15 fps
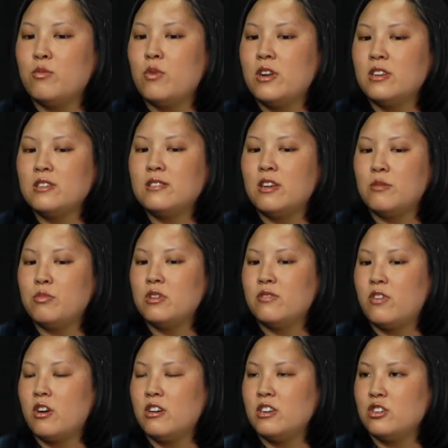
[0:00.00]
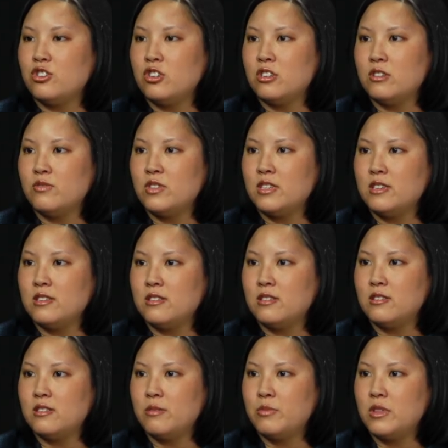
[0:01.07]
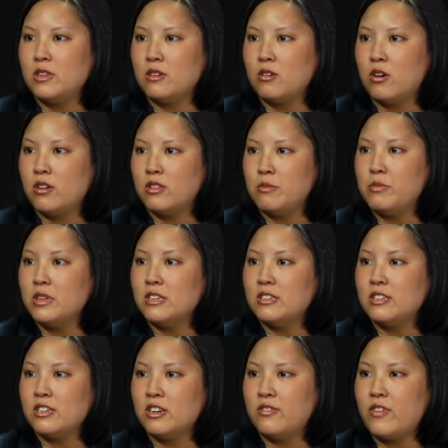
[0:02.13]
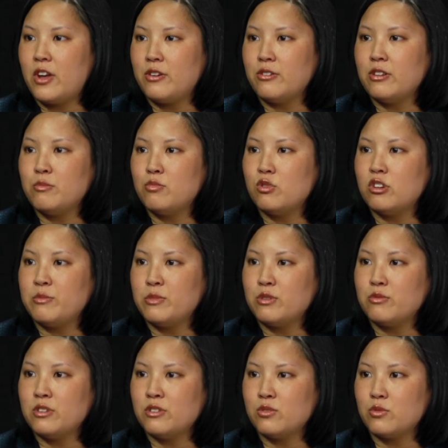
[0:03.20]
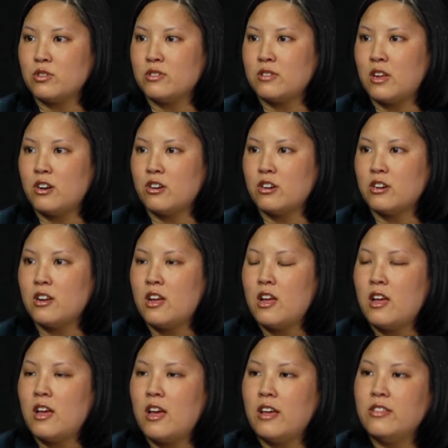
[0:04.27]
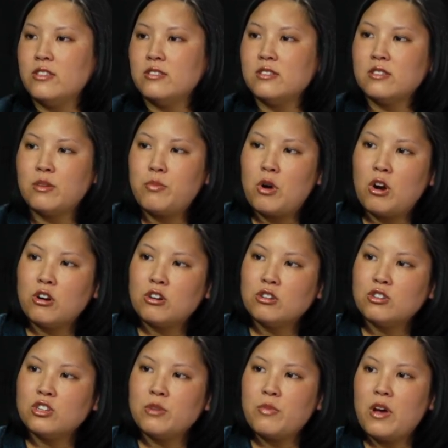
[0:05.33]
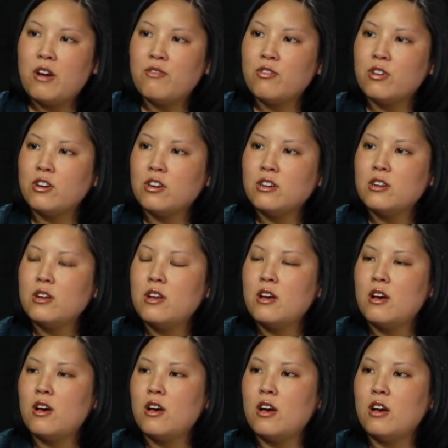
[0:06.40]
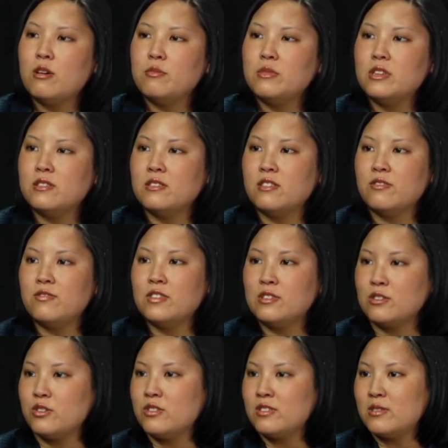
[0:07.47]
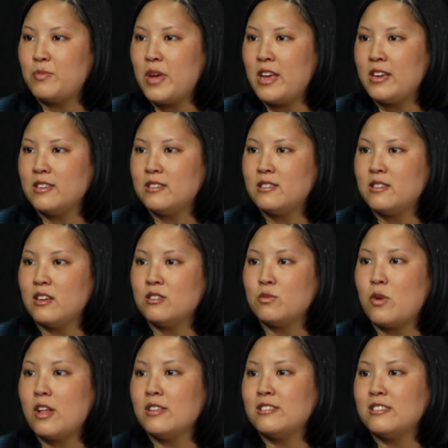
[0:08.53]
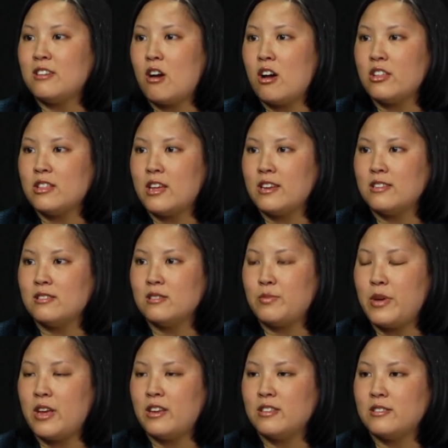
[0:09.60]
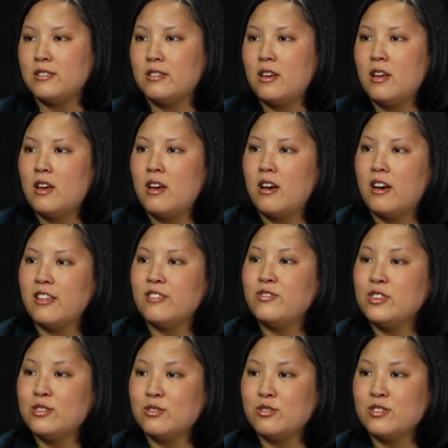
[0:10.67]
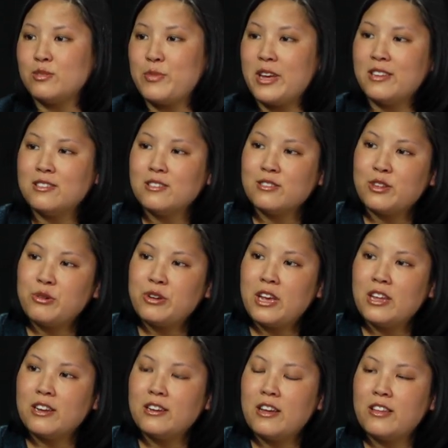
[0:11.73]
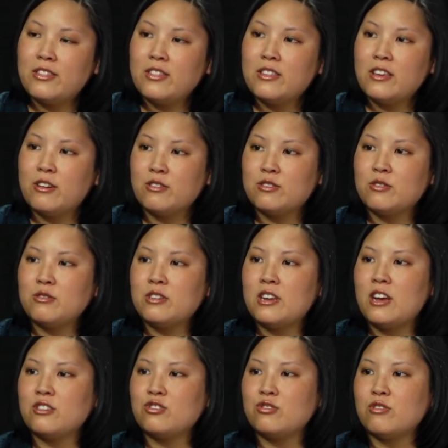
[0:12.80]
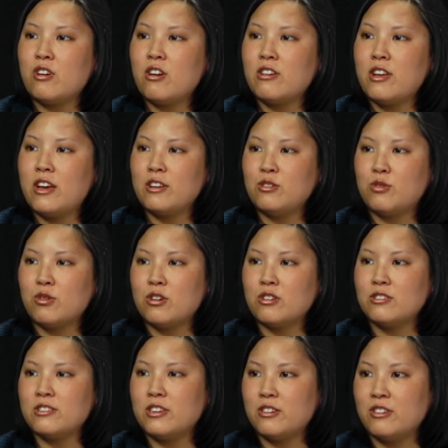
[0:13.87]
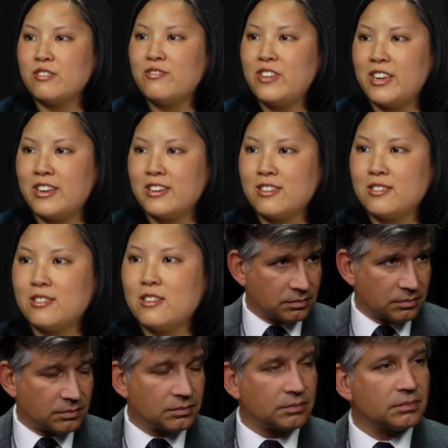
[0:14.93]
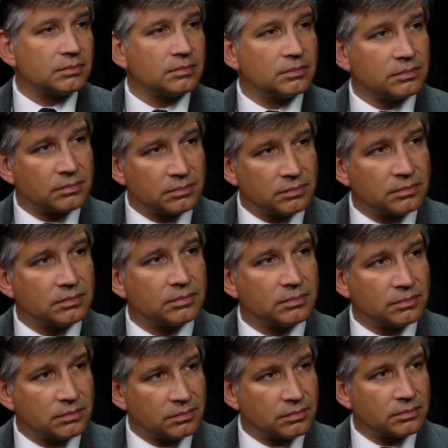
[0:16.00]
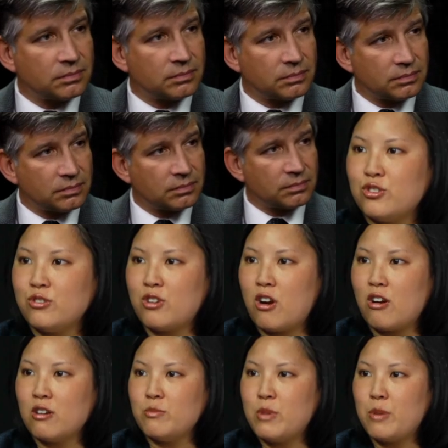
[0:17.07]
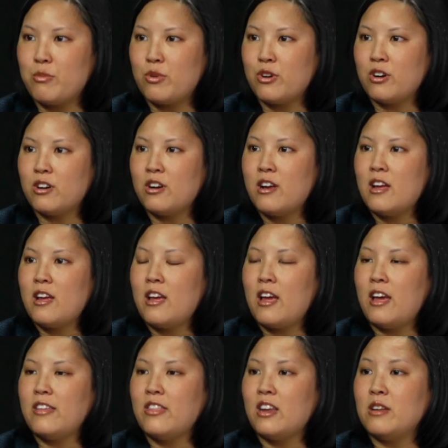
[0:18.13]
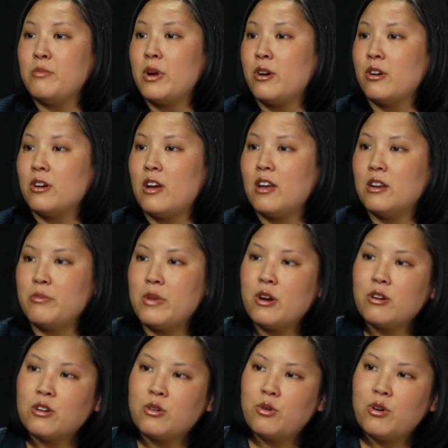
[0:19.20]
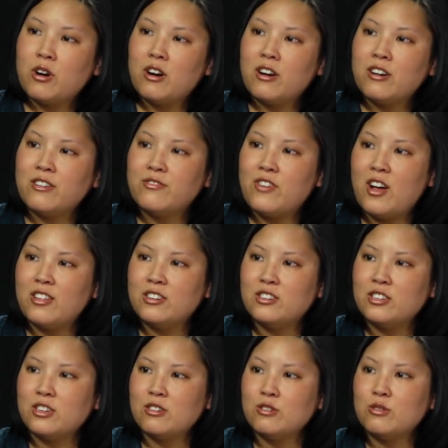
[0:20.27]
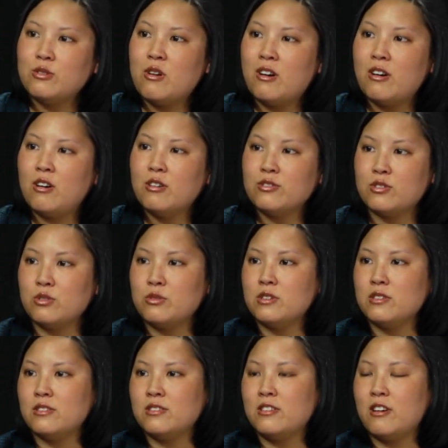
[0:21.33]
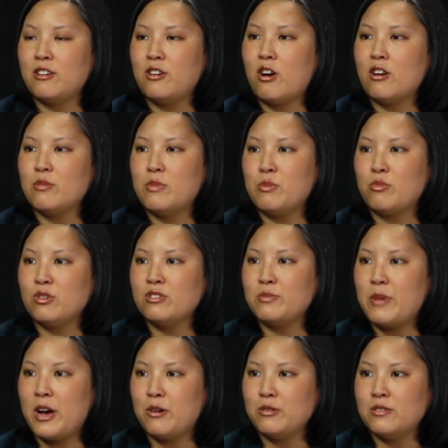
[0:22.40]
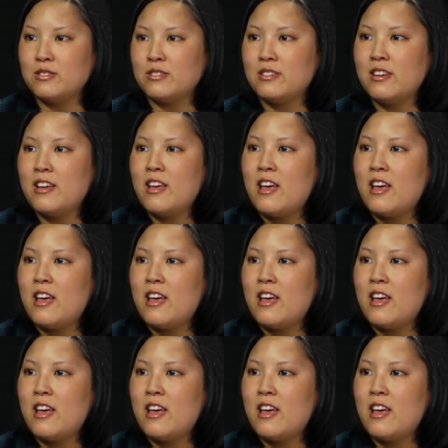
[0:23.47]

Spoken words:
One example of our initiatives is something called the Military Veteran Employment Resource Center. And this is a partnership effort. This is a physical space as well as an online space. The physical space is located at the Arizona National Guard headquarters here in Phoenix. It's staffed by a National Guard member and then an AmeriCorps volunteer who also is a Guard member spouse.